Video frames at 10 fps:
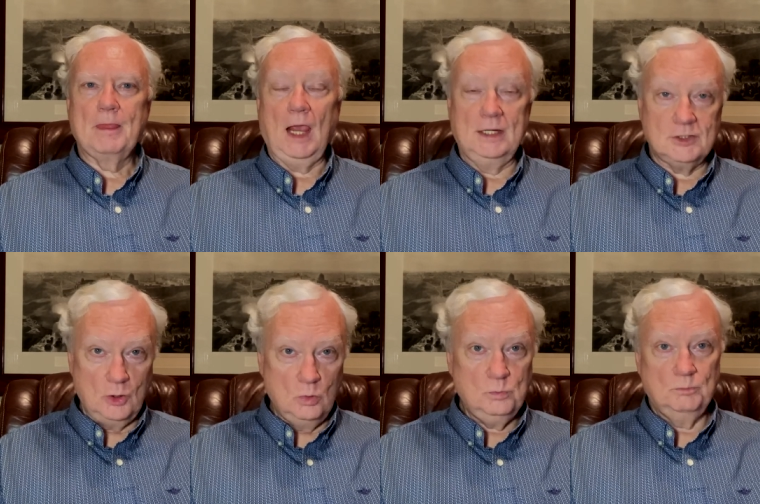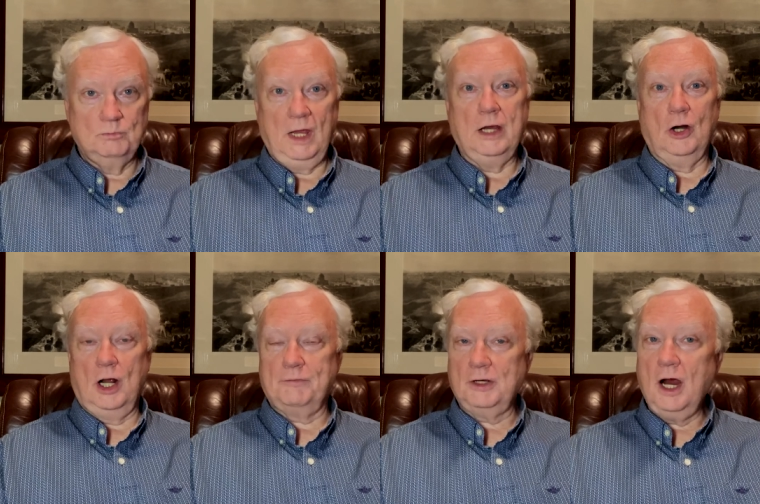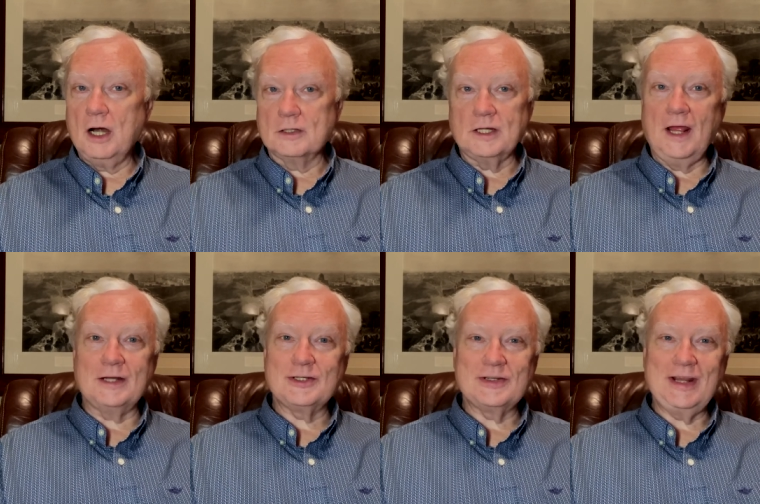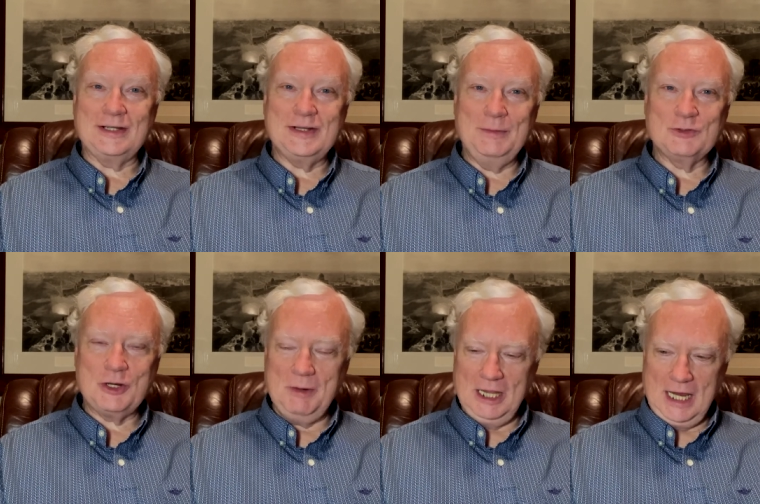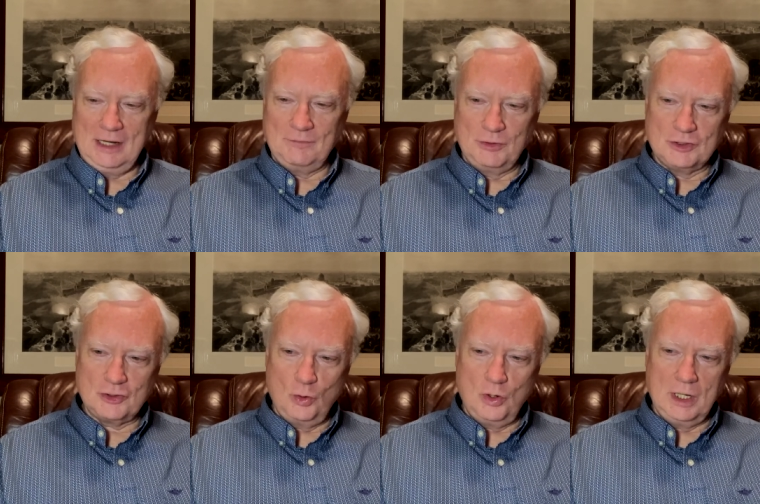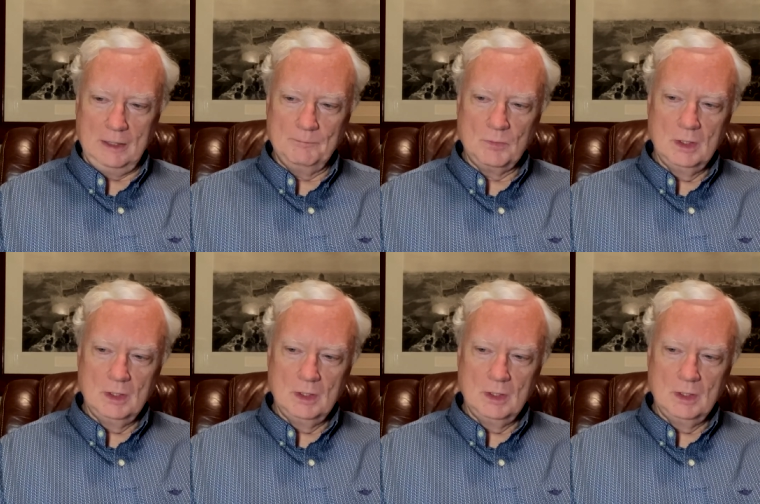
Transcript: And so they get off the cars, and that's that seems to be the end of the story.